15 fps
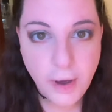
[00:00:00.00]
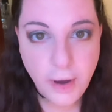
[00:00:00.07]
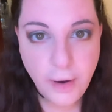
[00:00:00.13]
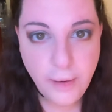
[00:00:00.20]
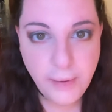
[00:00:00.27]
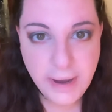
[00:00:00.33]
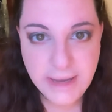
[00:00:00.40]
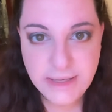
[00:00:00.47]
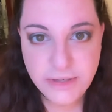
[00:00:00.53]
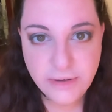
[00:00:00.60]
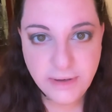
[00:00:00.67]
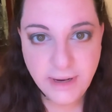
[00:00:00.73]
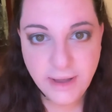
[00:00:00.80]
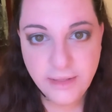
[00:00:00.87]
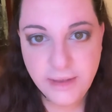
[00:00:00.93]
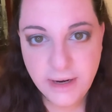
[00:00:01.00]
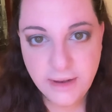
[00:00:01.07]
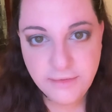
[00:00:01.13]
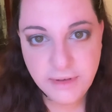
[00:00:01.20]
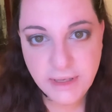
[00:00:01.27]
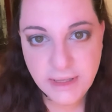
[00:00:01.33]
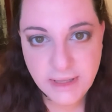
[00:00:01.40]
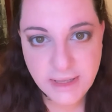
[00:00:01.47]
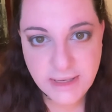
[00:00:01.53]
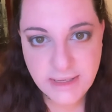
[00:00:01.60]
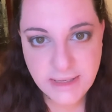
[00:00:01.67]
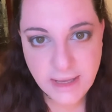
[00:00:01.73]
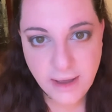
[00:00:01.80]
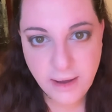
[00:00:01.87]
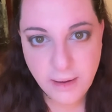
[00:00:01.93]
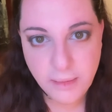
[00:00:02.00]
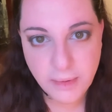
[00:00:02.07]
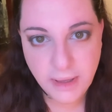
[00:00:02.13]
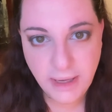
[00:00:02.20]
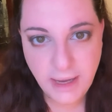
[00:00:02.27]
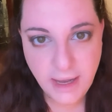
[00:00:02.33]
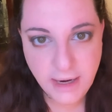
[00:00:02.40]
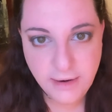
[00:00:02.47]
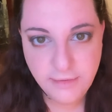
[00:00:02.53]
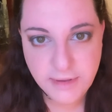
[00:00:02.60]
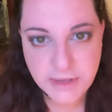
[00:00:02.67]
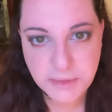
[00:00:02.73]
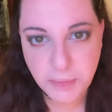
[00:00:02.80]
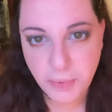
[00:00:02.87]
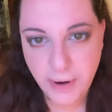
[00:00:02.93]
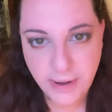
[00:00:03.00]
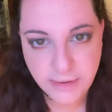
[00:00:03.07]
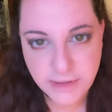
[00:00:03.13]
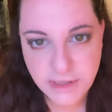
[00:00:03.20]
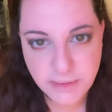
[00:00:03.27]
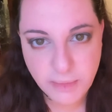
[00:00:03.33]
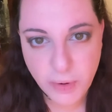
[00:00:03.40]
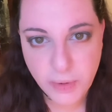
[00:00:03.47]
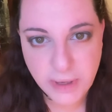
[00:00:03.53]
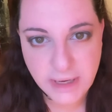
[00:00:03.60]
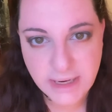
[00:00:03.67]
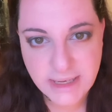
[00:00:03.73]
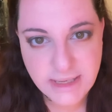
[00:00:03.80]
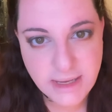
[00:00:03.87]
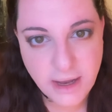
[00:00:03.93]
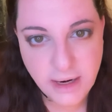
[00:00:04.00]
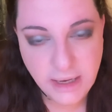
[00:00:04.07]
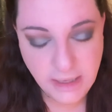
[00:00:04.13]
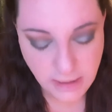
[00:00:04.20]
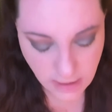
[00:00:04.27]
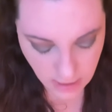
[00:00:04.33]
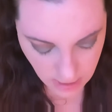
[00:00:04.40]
Okay, so now that I did this, like kind of this brown smokiness on it,